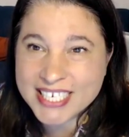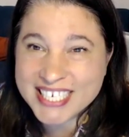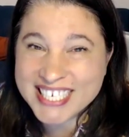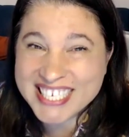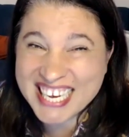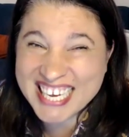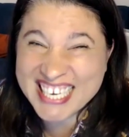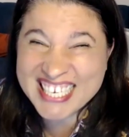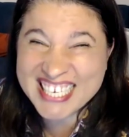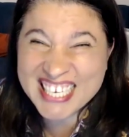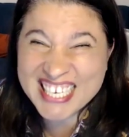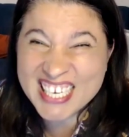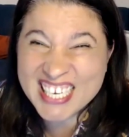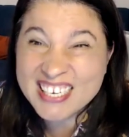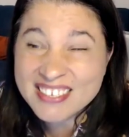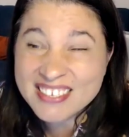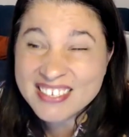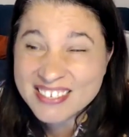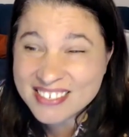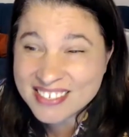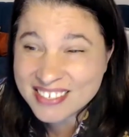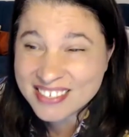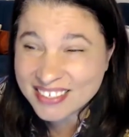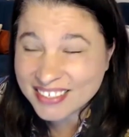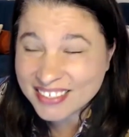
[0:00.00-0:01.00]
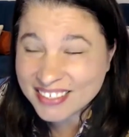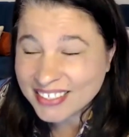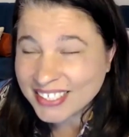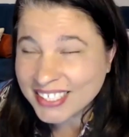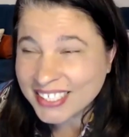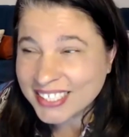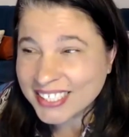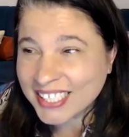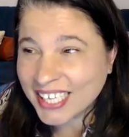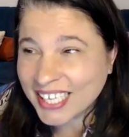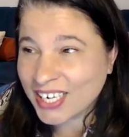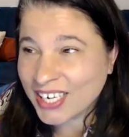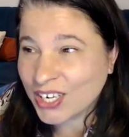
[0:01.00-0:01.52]
10 years.
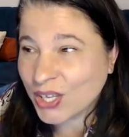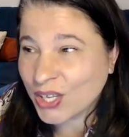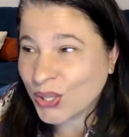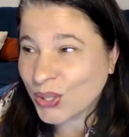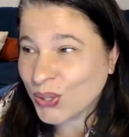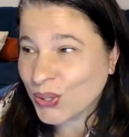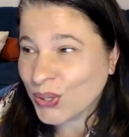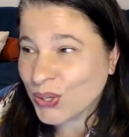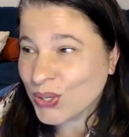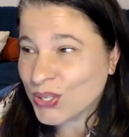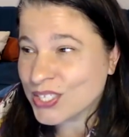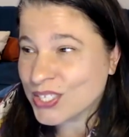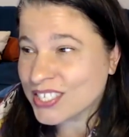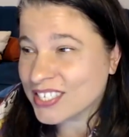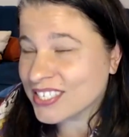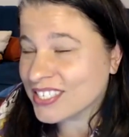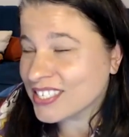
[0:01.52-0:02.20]
That includes,